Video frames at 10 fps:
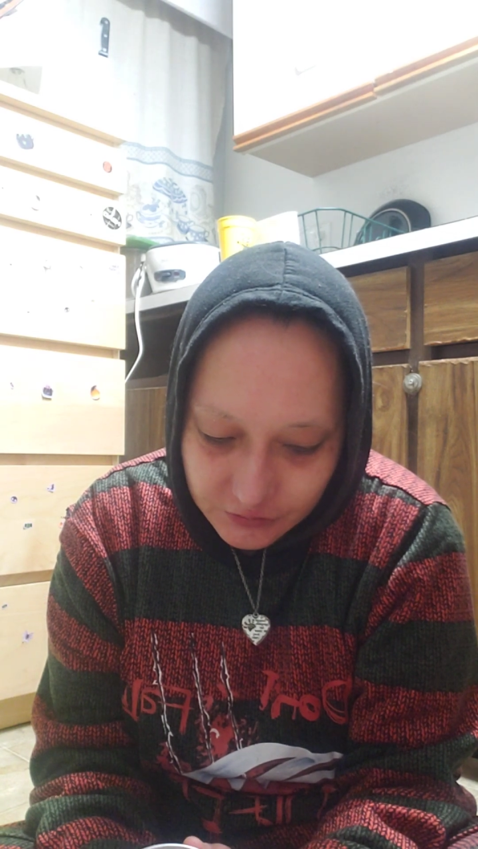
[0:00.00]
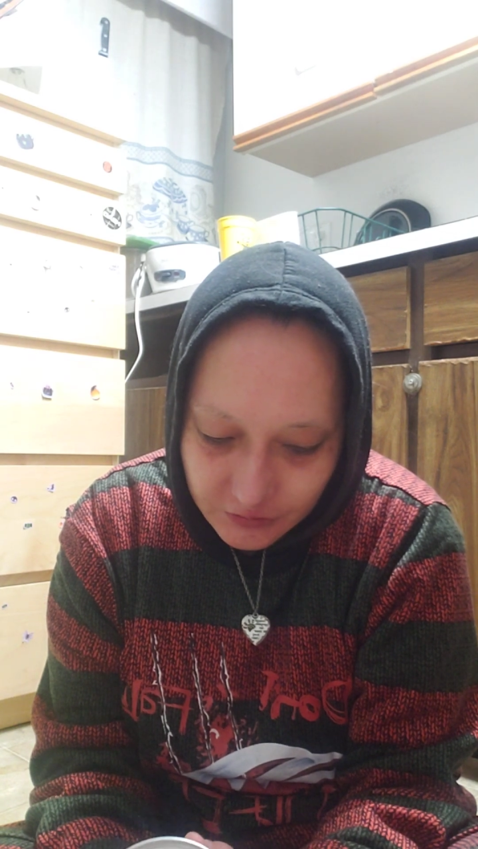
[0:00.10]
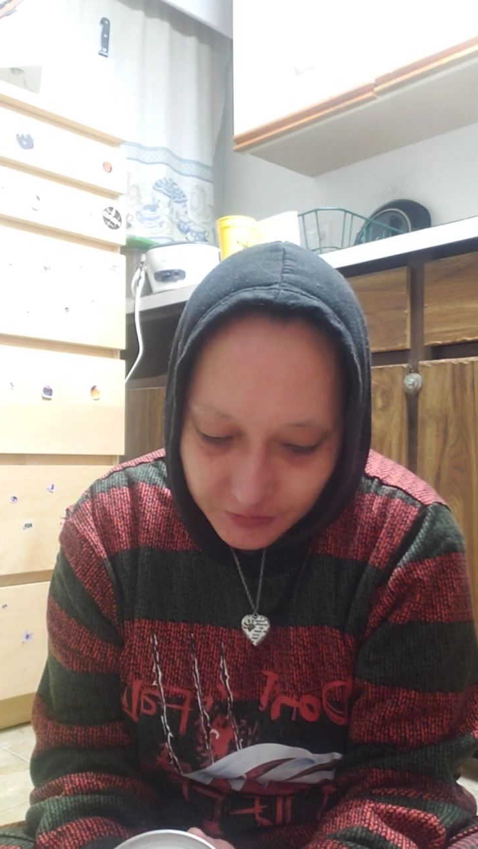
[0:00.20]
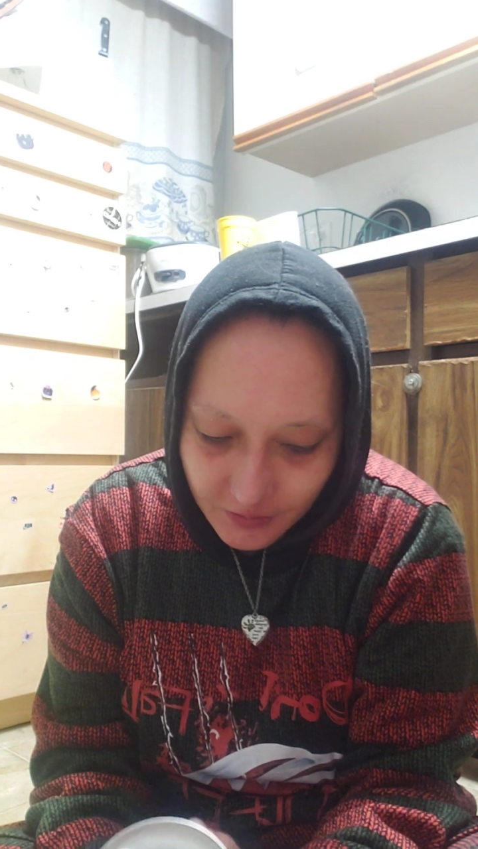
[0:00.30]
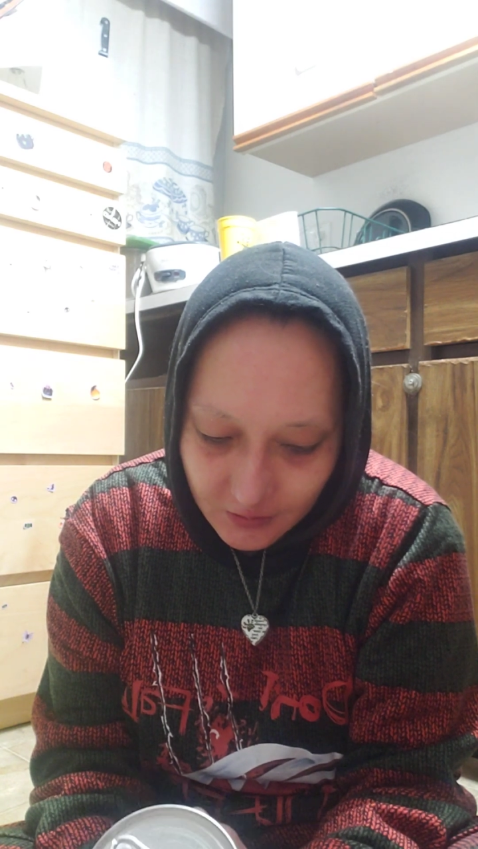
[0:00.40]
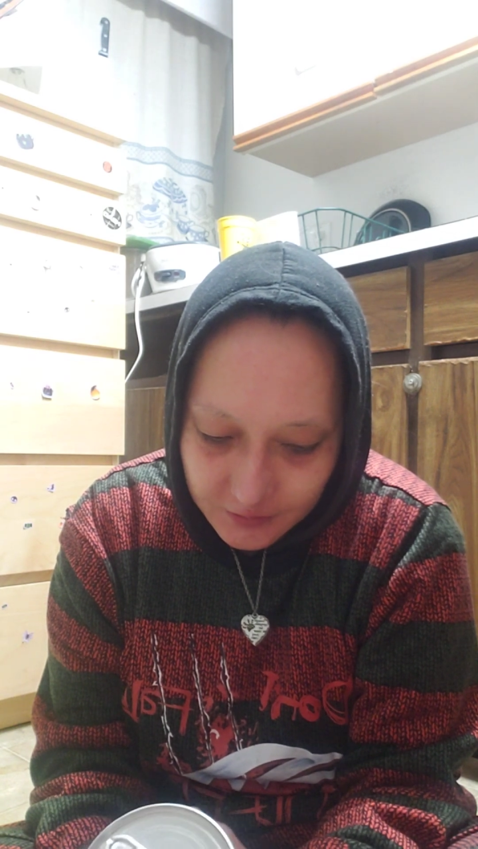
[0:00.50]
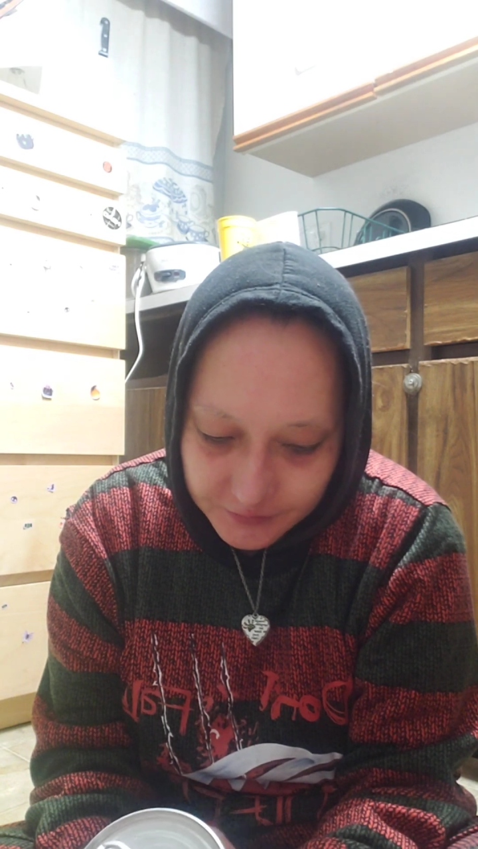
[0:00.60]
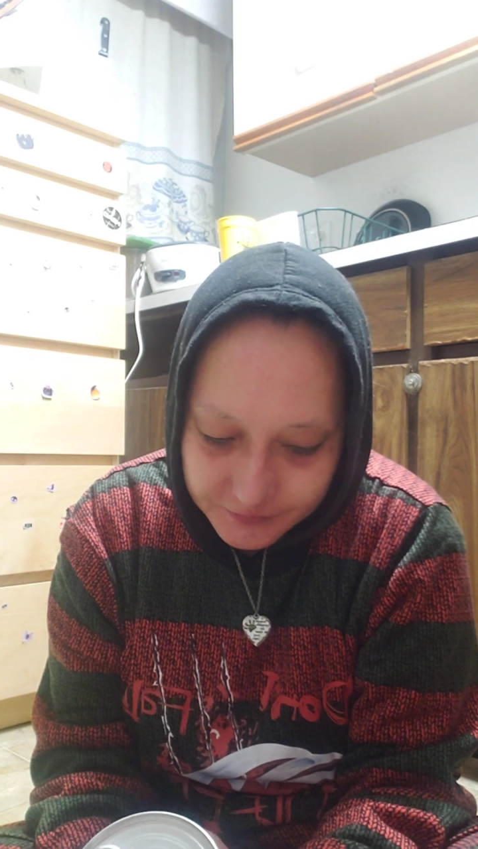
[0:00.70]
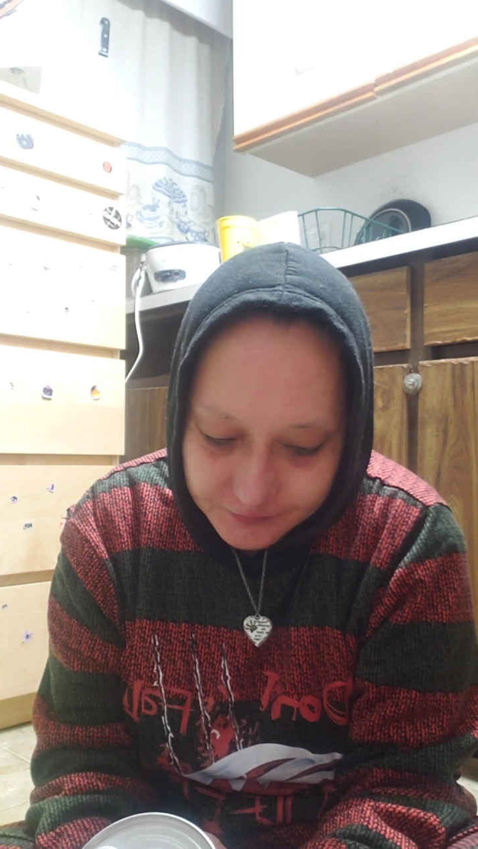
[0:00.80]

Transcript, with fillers: usually better.